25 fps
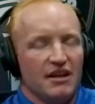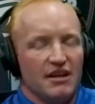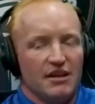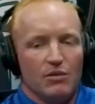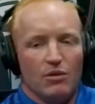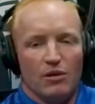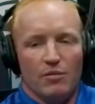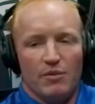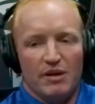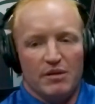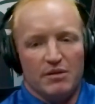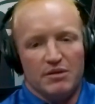
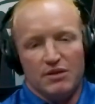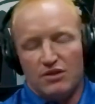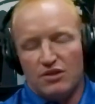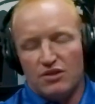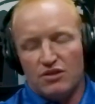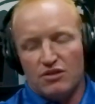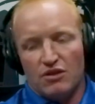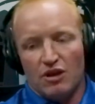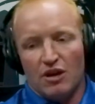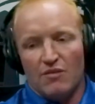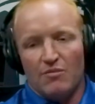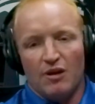We'll be able to
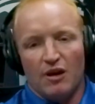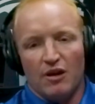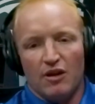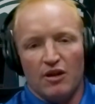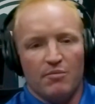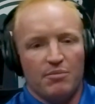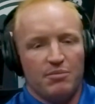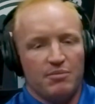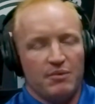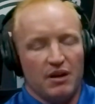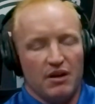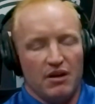scrub all the
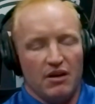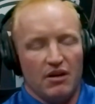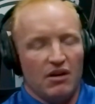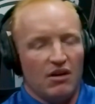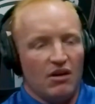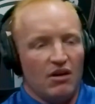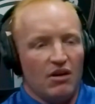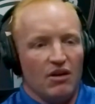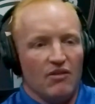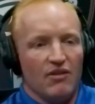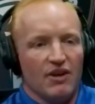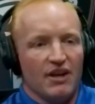
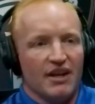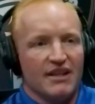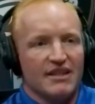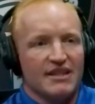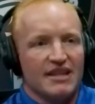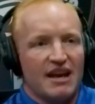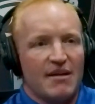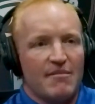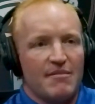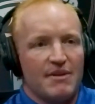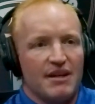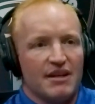
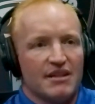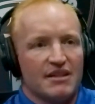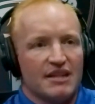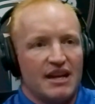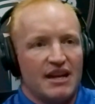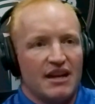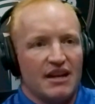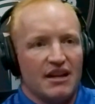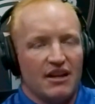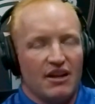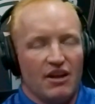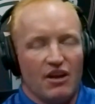contaminants
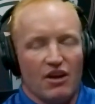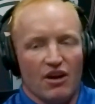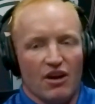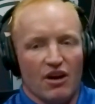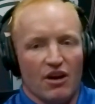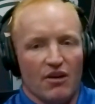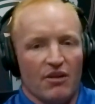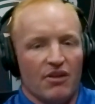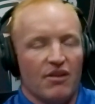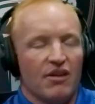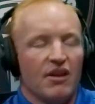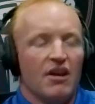out of the
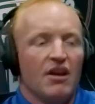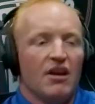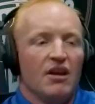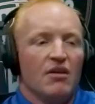earth.